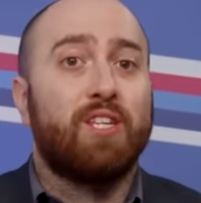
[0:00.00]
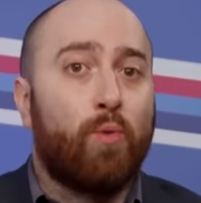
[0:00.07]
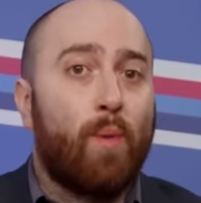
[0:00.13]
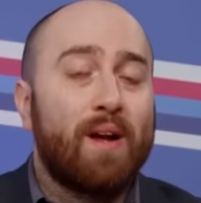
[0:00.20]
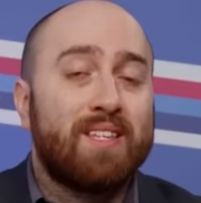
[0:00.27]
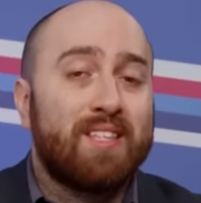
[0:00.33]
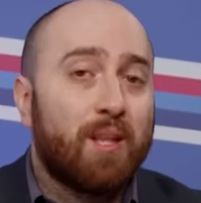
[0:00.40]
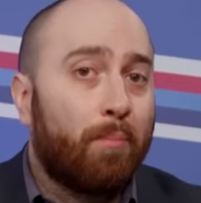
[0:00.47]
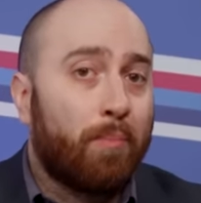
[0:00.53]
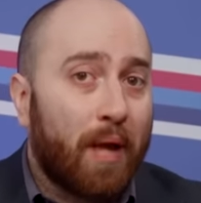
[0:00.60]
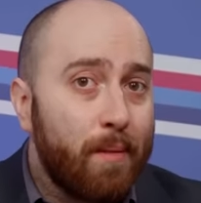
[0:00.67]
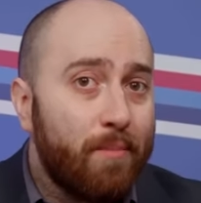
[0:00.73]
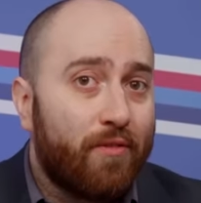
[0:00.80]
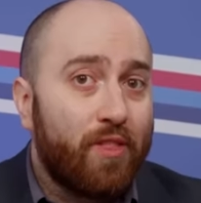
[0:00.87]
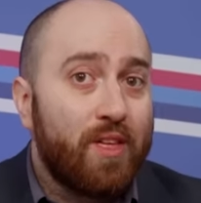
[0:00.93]
directed the
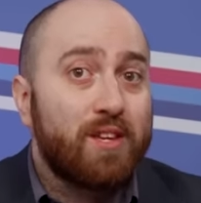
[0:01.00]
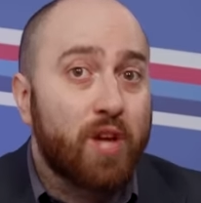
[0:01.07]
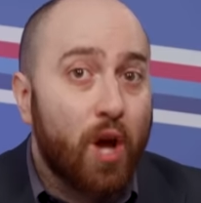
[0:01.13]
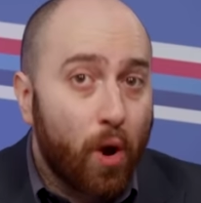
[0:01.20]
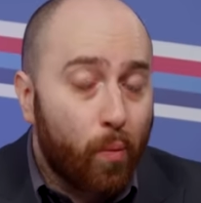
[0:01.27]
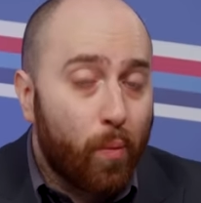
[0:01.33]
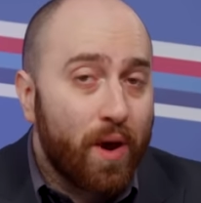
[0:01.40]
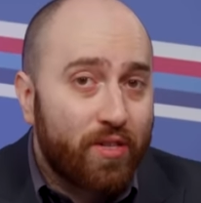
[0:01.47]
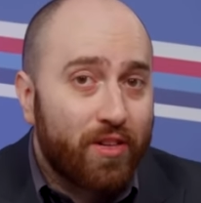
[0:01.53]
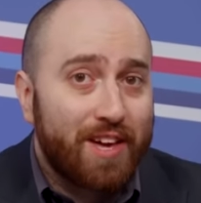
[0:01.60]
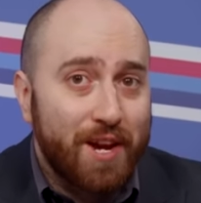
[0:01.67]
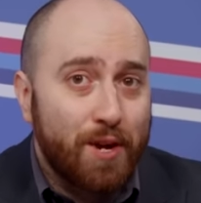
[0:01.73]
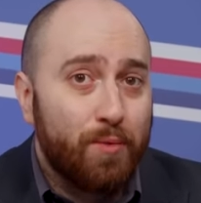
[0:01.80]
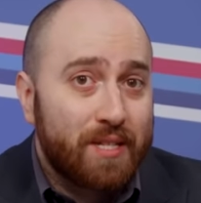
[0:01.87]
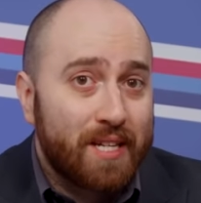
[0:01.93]
blame for this with
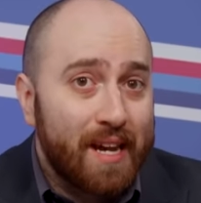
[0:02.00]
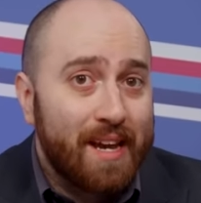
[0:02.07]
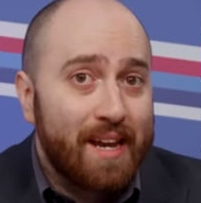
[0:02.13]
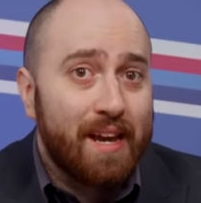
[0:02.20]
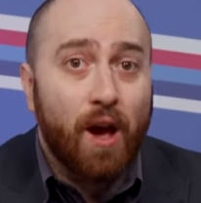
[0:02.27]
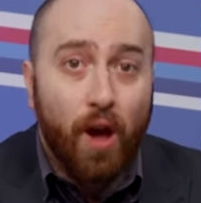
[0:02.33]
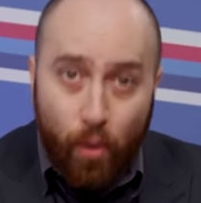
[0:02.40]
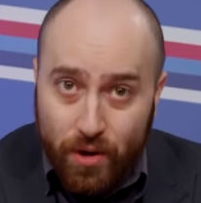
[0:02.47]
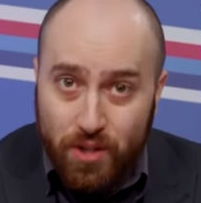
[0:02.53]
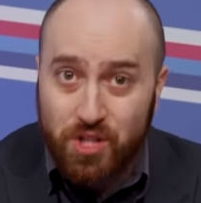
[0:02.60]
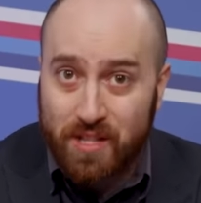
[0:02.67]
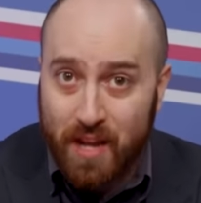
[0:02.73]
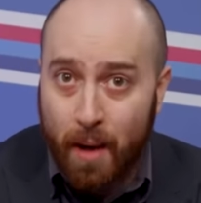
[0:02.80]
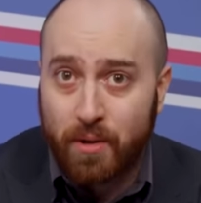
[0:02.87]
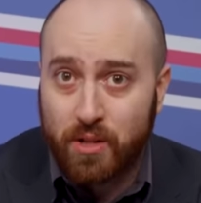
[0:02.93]
QT, which
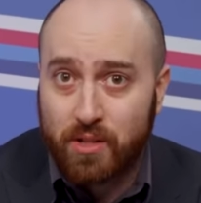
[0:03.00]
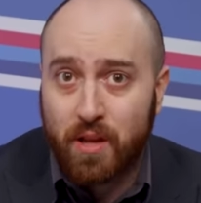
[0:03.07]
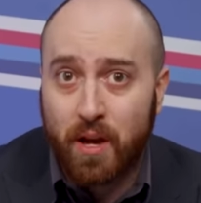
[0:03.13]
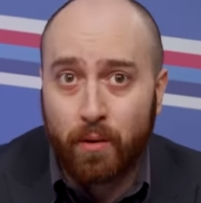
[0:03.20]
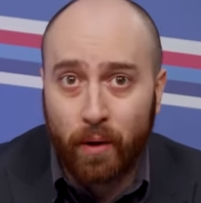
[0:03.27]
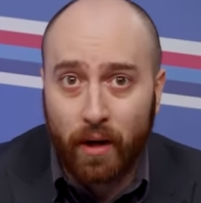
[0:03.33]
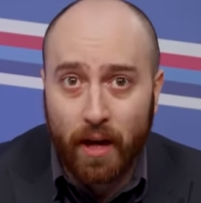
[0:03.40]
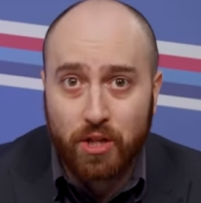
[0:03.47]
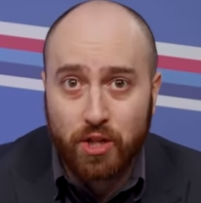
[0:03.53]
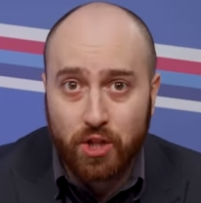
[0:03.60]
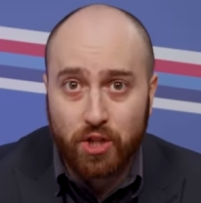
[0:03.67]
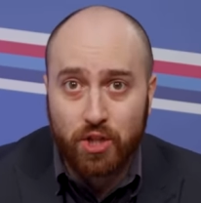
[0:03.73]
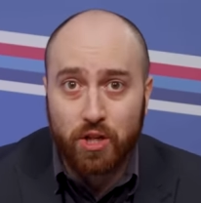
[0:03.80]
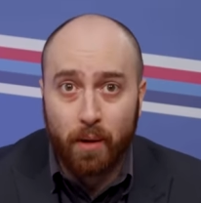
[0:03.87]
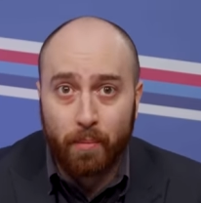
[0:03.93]
damaged their
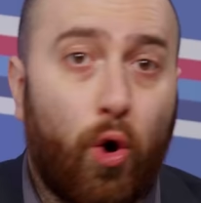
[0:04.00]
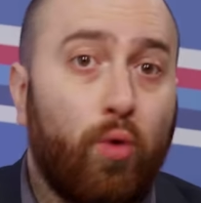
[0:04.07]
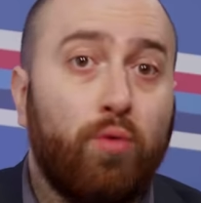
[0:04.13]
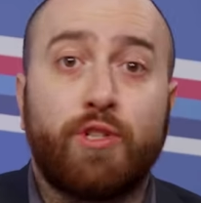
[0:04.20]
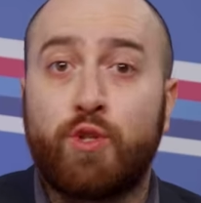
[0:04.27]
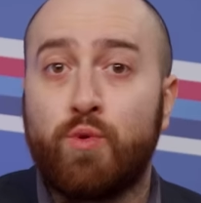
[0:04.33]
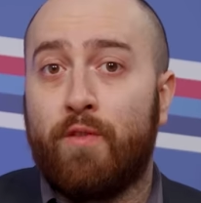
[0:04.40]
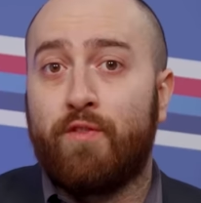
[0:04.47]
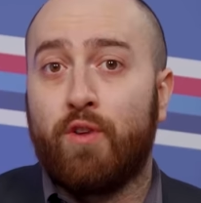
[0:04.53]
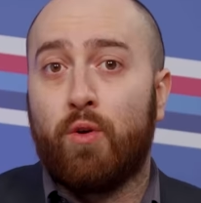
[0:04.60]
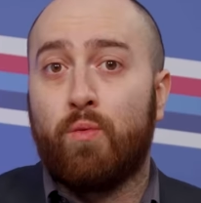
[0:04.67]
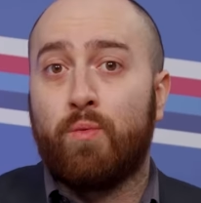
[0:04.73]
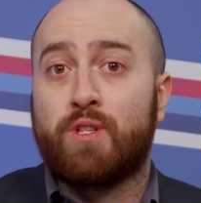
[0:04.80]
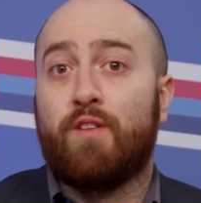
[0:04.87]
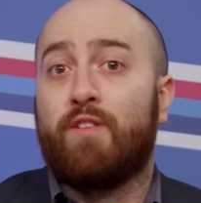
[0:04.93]
relationship. Also of
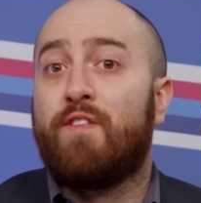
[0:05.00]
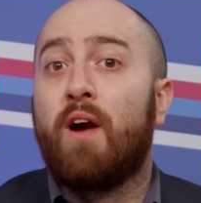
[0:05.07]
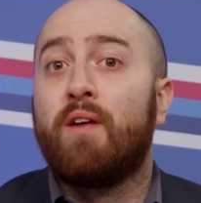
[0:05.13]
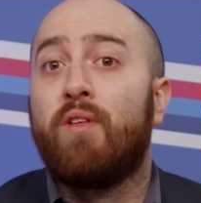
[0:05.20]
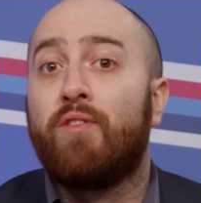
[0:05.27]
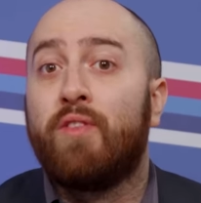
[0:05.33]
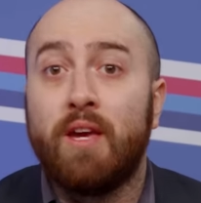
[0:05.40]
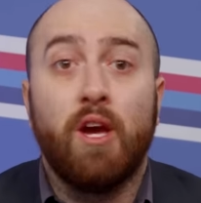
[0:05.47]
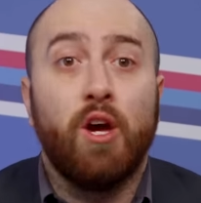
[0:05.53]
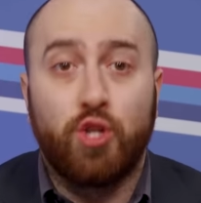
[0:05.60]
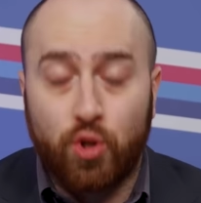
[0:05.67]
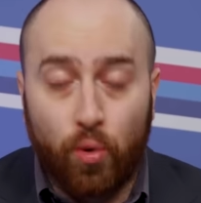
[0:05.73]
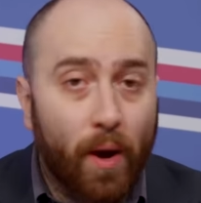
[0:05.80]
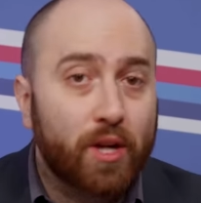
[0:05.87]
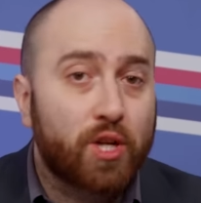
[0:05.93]
note was the fact that the
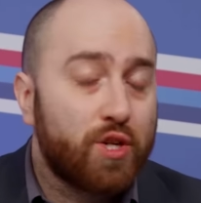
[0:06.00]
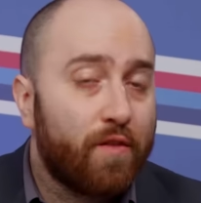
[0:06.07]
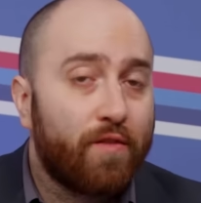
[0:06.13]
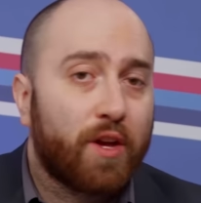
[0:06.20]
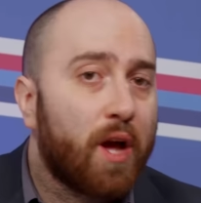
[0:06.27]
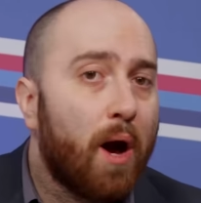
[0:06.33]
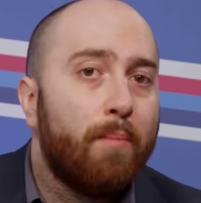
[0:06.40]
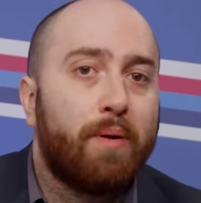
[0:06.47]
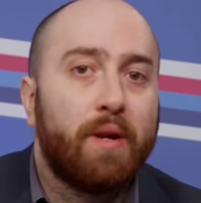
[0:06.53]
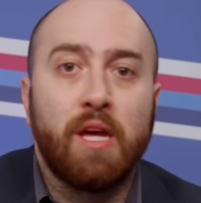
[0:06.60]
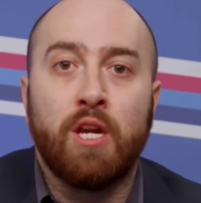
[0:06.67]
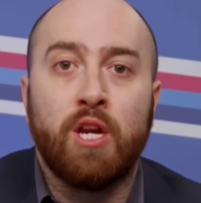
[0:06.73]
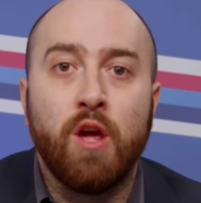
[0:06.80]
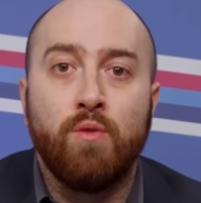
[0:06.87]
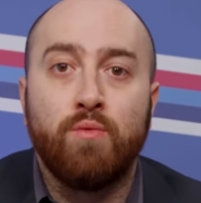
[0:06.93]
direction of the company
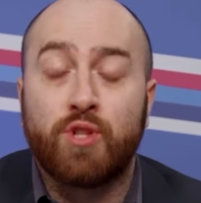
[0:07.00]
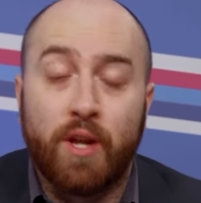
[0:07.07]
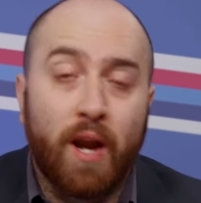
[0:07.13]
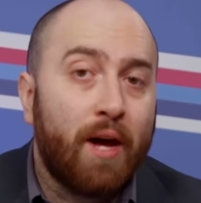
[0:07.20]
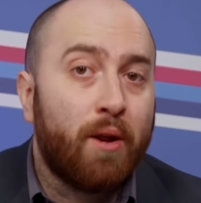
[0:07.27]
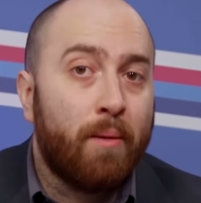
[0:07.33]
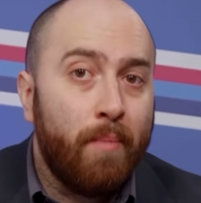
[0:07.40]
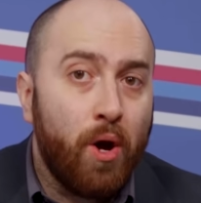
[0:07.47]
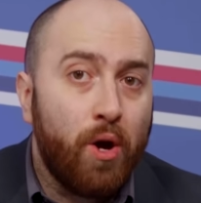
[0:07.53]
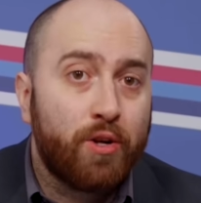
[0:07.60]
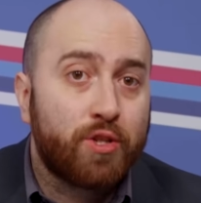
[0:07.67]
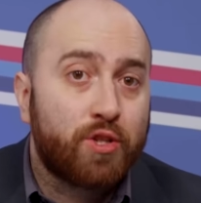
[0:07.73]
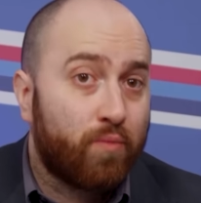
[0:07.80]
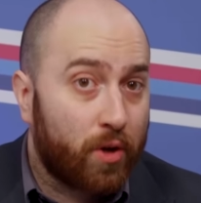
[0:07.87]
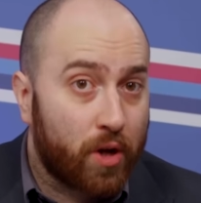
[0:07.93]
news that had
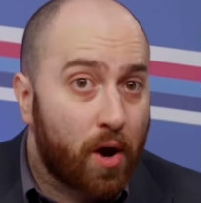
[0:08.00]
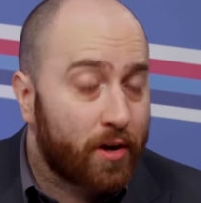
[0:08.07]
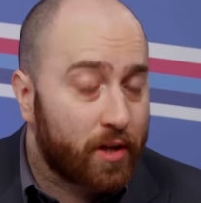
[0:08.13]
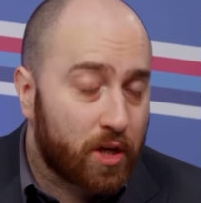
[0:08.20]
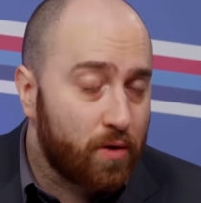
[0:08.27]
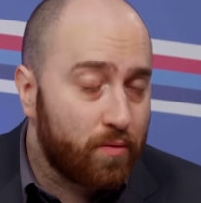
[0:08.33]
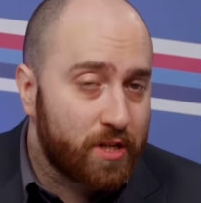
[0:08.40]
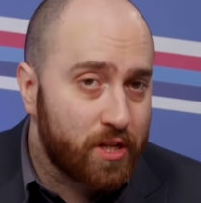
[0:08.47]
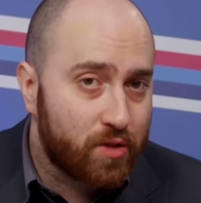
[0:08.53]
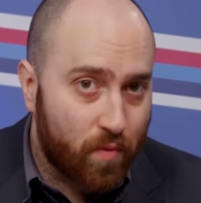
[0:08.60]
emerged regarding QT's